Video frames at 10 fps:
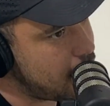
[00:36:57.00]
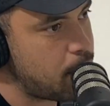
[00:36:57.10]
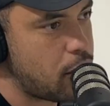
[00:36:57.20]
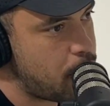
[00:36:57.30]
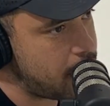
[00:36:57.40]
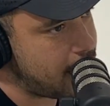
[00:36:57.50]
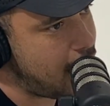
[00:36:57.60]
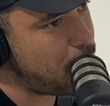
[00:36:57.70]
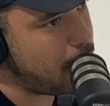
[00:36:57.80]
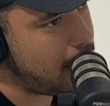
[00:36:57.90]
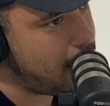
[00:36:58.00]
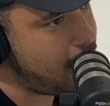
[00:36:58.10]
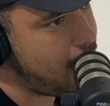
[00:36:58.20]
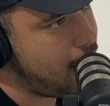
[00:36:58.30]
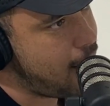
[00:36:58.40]
I think the blueprint can help you
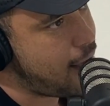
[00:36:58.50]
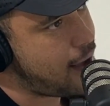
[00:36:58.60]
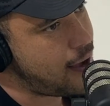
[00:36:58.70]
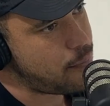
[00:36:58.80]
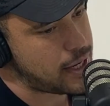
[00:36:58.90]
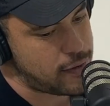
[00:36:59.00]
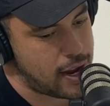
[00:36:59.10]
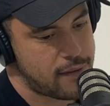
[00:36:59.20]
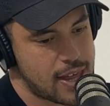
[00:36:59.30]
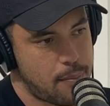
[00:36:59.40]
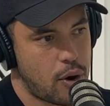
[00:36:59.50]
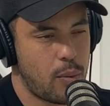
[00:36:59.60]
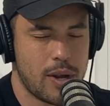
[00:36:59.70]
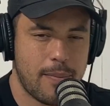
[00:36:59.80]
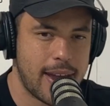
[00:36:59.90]
out. Um, but if you're over that
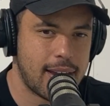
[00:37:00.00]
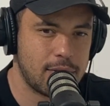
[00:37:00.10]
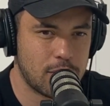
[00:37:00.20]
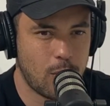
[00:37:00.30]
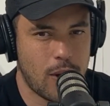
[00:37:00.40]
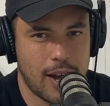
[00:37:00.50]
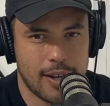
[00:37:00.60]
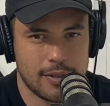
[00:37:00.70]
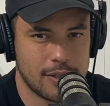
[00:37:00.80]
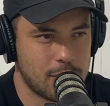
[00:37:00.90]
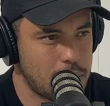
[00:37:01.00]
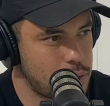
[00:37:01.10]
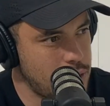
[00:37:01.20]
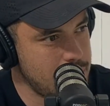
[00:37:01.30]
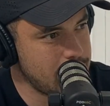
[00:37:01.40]
point where you're making sort of one to
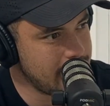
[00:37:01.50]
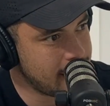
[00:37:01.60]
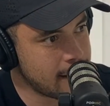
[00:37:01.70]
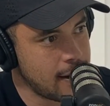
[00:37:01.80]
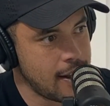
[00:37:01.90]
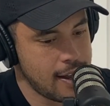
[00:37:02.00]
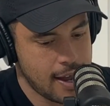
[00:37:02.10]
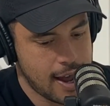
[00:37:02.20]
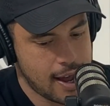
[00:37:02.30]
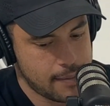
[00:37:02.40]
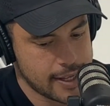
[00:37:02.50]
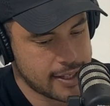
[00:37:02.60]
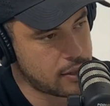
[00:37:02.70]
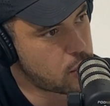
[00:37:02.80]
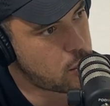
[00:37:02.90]
sort of three million, um,
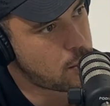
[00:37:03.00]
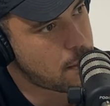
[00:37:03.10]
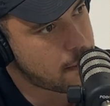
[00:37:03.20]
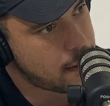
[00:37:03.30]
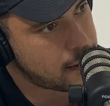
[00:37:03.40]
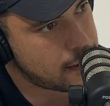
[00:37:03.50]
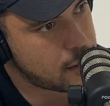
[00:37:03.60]
that's a little